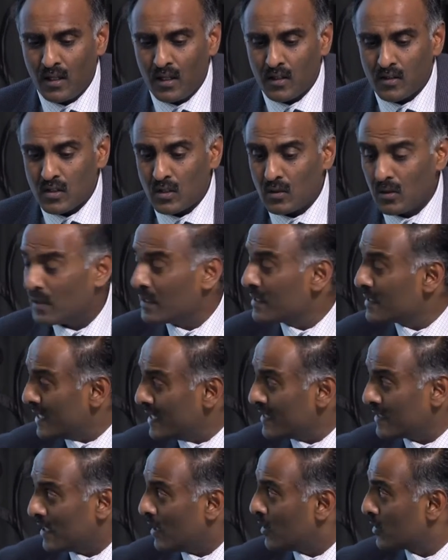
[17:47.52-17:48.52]
So
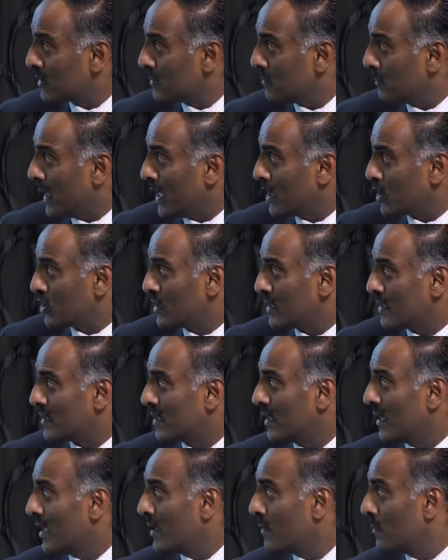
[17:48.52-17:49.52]
6,000 patients.
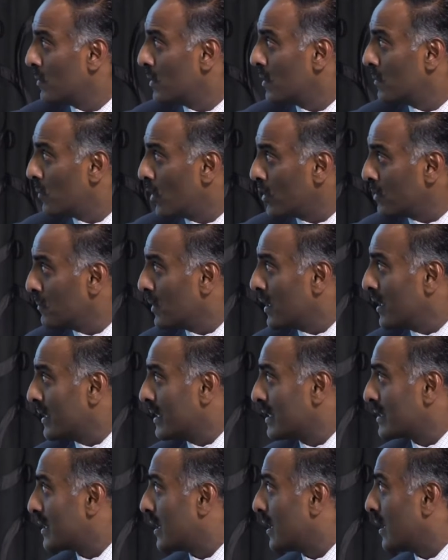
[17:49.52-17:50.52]
And bottom line
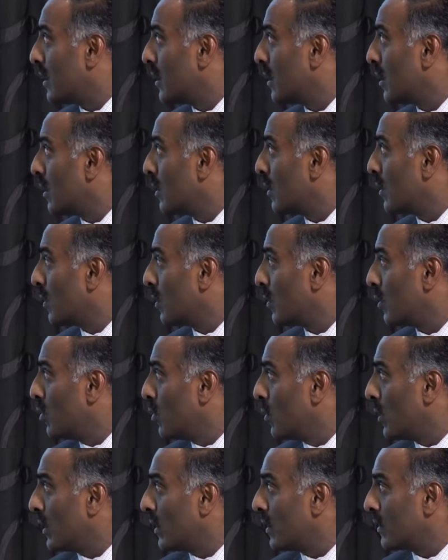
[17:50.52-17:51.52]
is
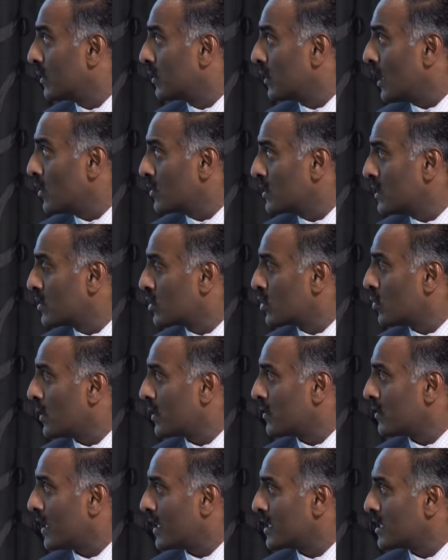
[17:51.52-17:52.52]

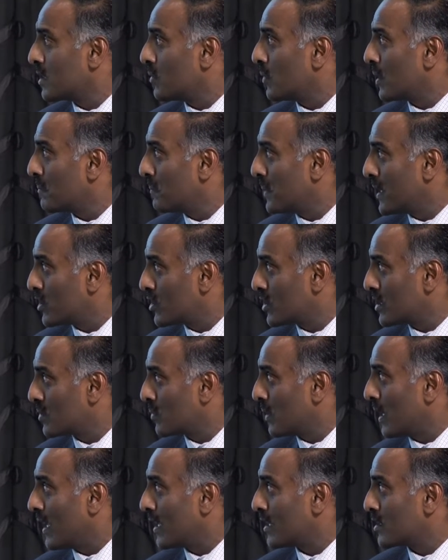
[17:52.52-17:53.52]
1,291 patients
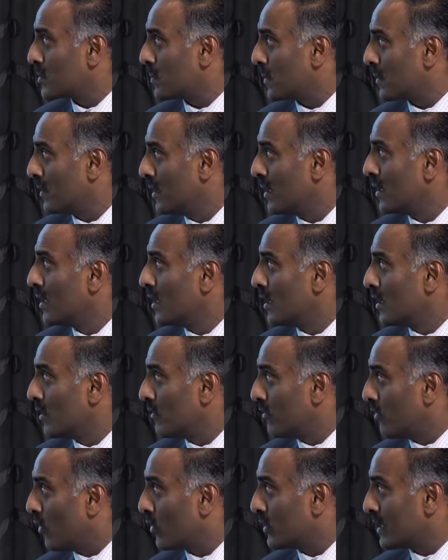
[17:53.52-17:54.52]
were eligible
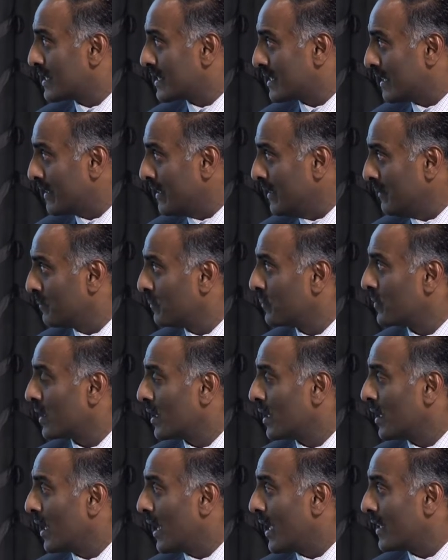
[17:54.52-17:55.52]
for the study.
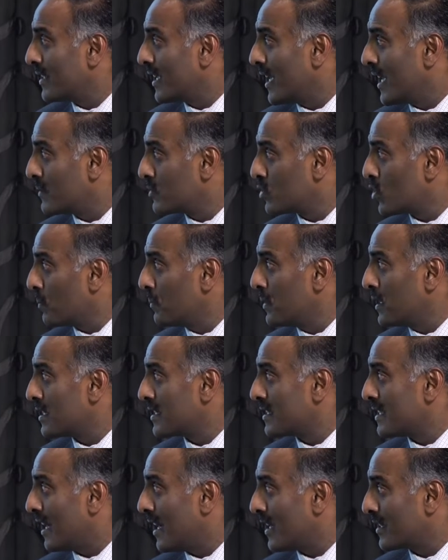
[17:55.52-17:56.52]
And they had troponin
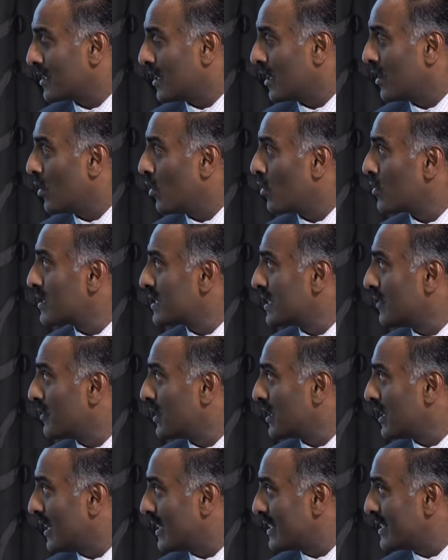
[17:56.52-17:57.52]
data on
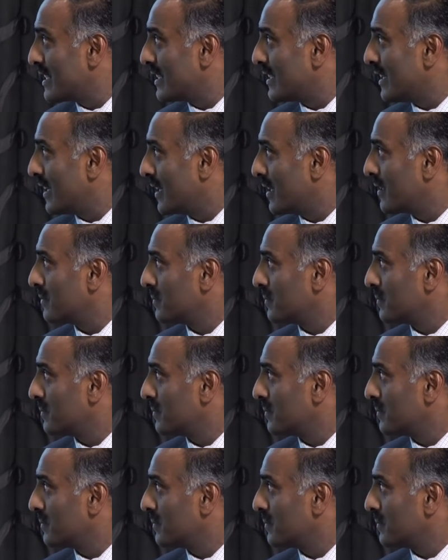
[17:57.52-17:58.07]
799.